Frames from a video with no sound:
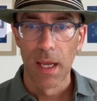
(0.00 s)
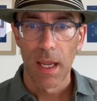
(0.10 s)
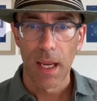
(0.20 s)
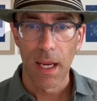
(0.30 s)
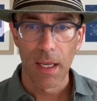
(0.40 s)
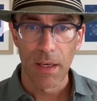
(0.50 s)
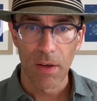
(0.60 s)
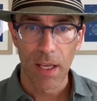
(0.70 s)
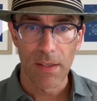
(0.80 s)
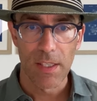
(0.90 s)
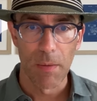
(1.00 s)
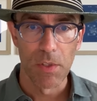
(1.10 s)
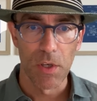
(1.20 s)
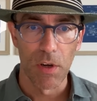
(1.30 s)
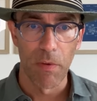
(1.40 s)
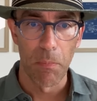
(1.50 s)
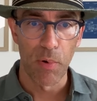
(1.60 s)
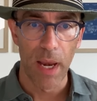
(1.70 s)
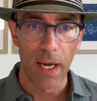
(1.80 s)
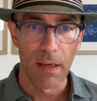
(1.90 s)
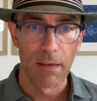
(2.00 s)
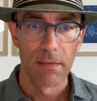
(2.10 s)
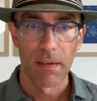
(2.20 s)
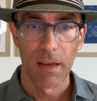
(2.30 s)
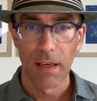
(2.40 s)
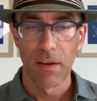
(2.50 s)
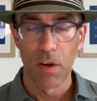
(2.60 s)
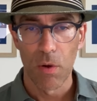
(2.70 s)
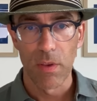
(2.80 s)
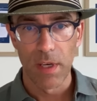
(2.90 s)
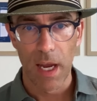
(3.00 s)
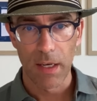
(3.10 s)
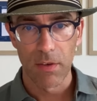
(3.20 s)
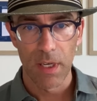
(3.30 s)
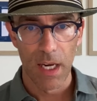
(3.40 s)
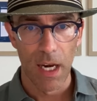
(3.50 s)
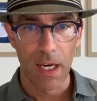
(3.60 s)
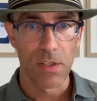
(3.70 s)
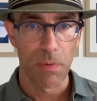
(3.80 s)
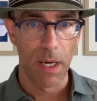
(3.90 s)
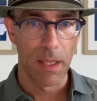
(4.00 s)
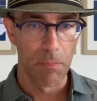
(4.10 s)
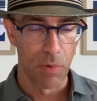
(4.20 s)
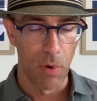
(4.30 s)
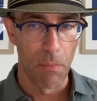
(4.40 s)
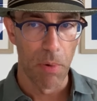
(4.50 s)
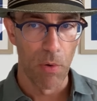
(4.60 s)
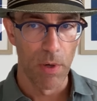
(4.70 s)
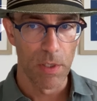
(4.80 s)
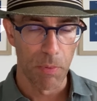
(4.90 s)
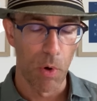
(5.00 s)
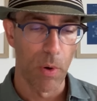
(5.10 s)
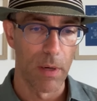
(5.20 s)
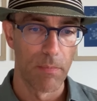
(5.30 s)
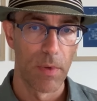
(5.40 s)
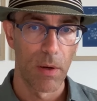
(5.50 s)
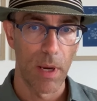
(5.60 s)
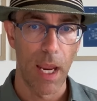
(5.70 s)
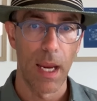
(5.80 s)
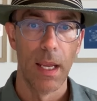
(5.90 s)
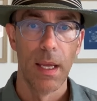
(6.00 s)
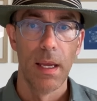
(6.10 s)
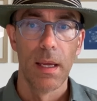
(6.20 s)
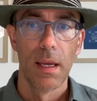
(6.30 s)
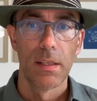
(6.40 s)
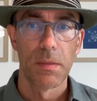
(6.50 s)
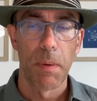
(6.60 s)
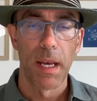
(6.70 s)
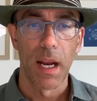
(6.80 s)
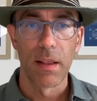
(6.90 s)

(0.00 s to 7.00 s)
And you get some sort of a break. Okay, you go to the doctor, you get an x-ray, the bone is broken. Okay, depending on the